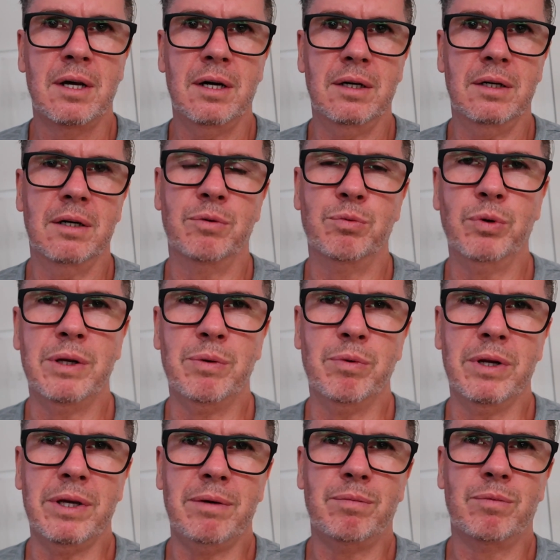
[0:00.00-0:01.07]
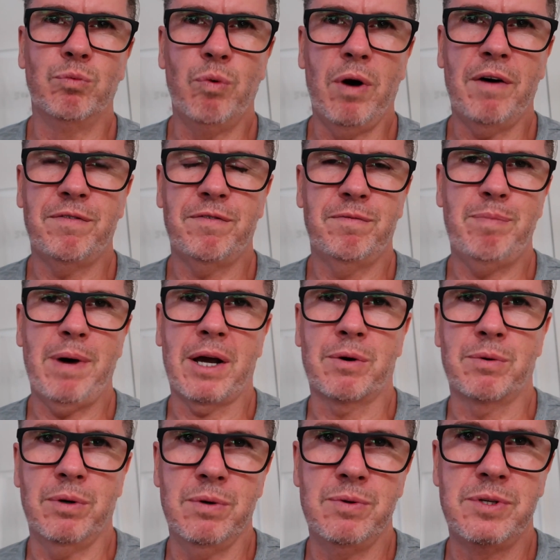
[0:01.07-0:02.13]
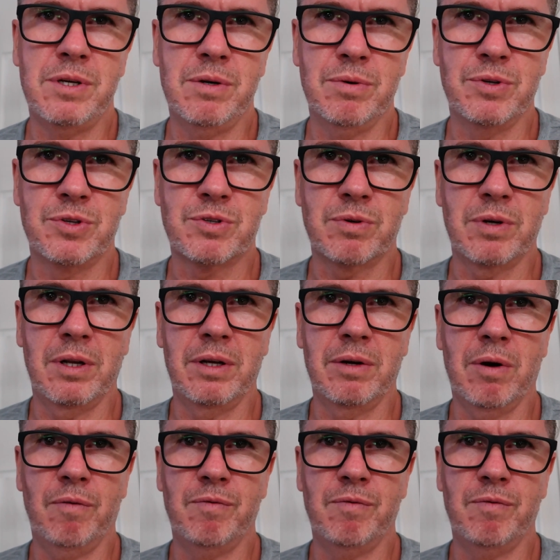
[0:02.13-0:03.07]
Really, really rough back roads here in Australia.